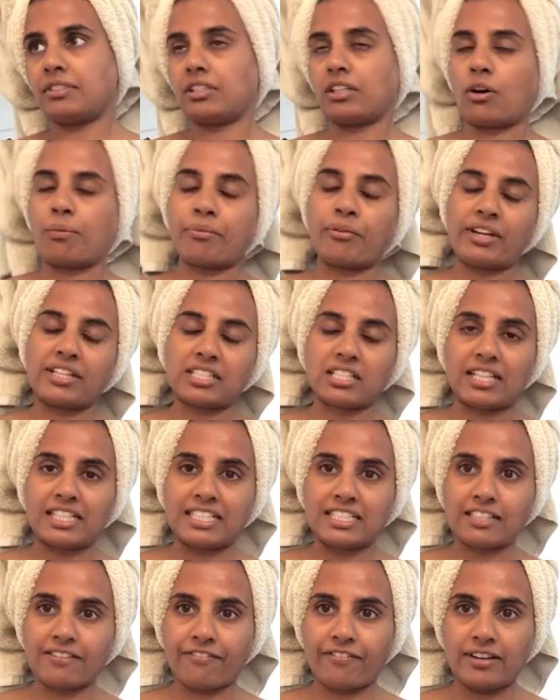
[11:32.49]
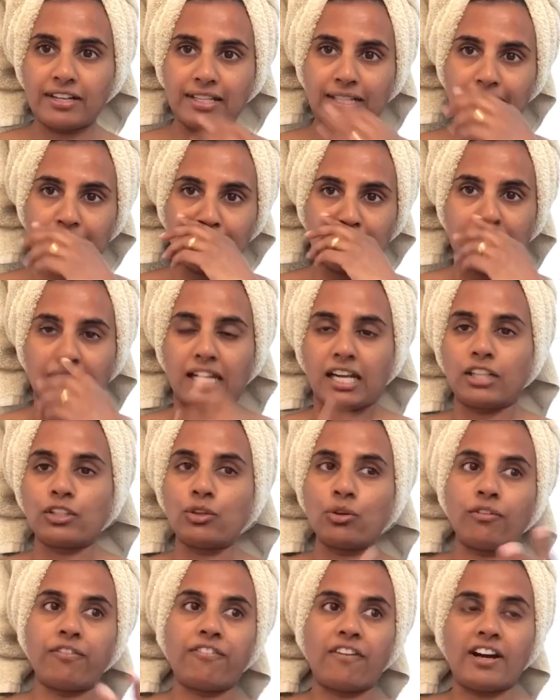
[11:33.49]
operate slightly differently, and
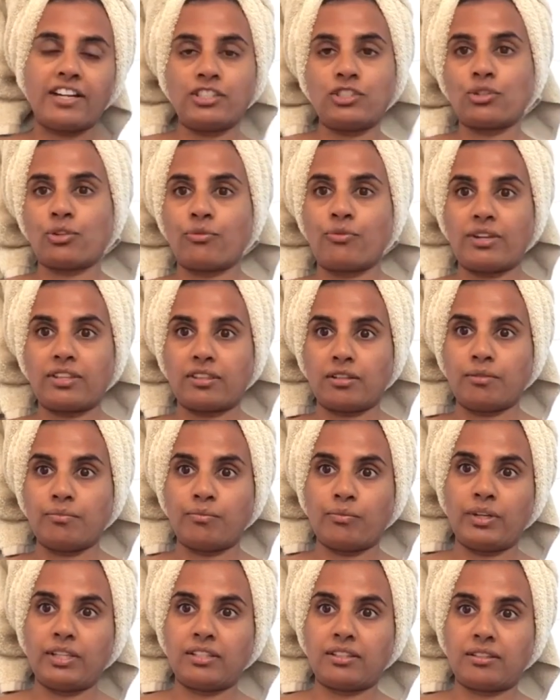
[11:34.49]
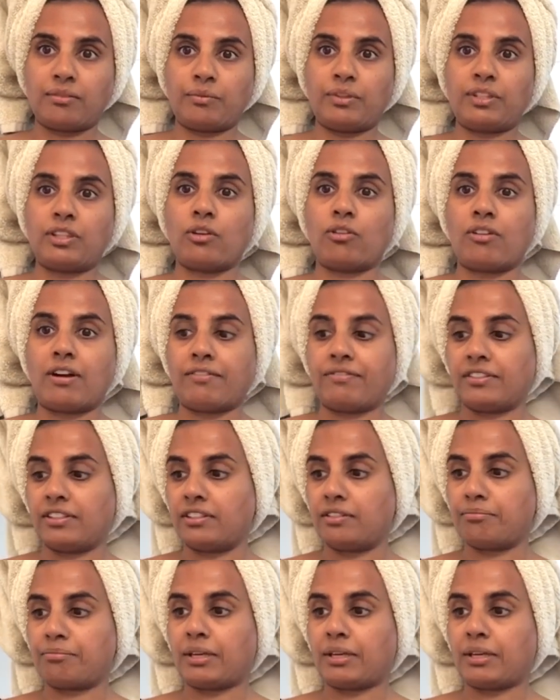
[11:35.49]
you'll find your rhythm with your oven.